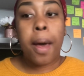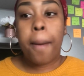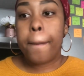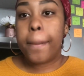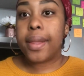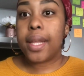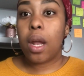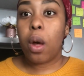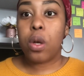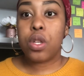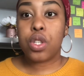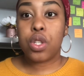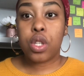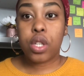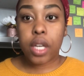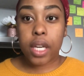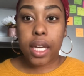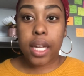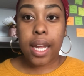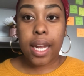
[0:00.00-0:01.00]
But then I was
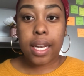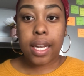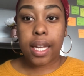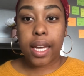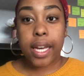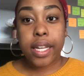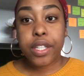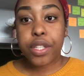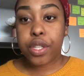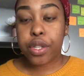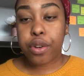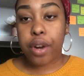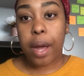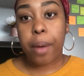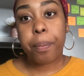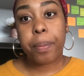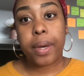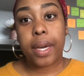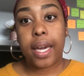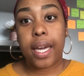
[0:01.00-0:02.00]
looking at the
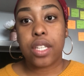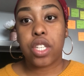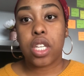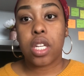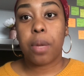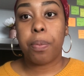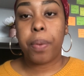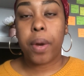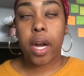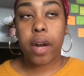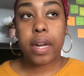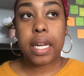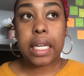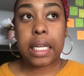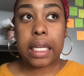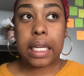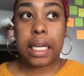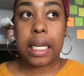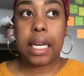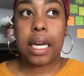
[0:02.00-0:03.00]
Instagram page and
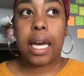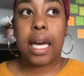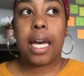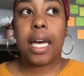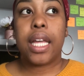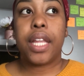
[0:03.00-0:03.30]
apparently